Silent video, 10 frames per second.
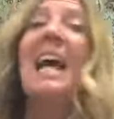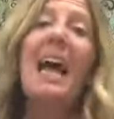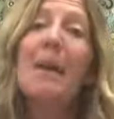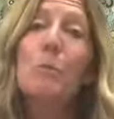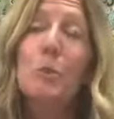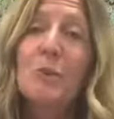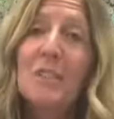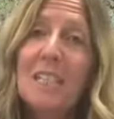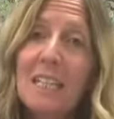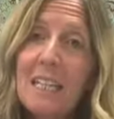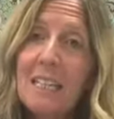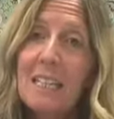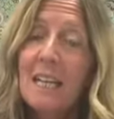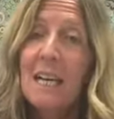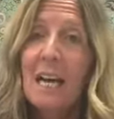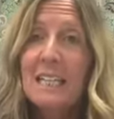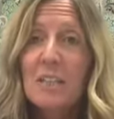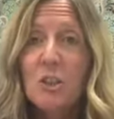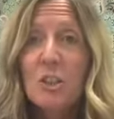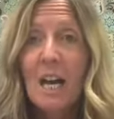and we'll sing it
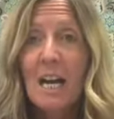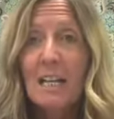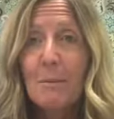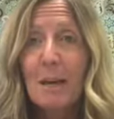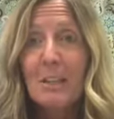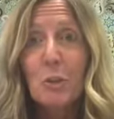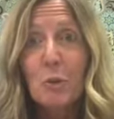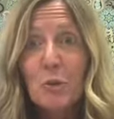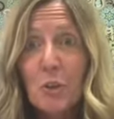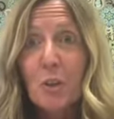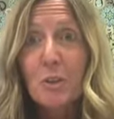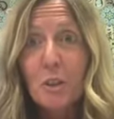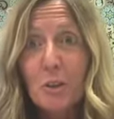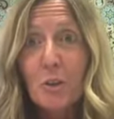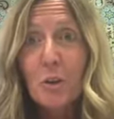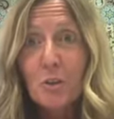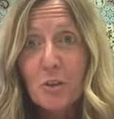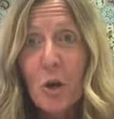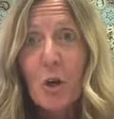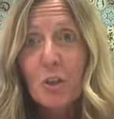each time and you'll start to learn our
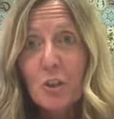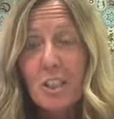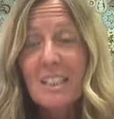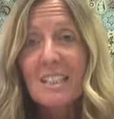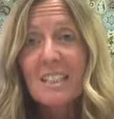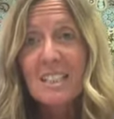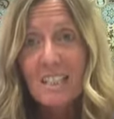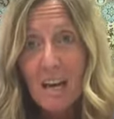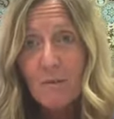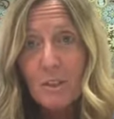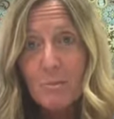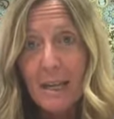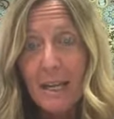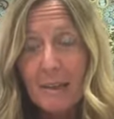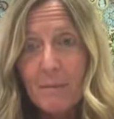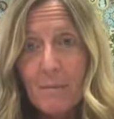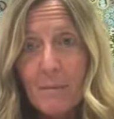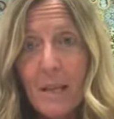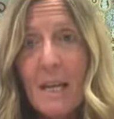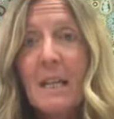song, Jesus Loves Me.
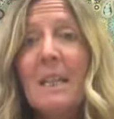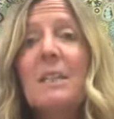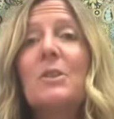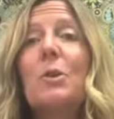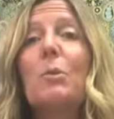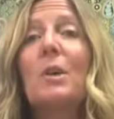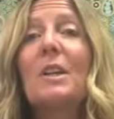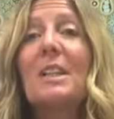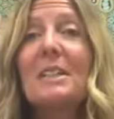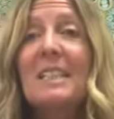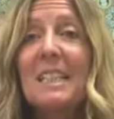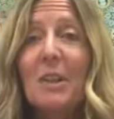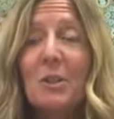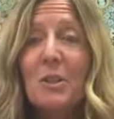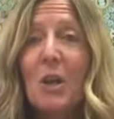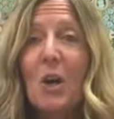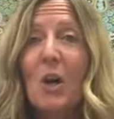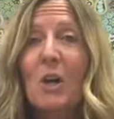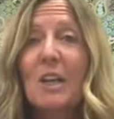So we're going to sing our song.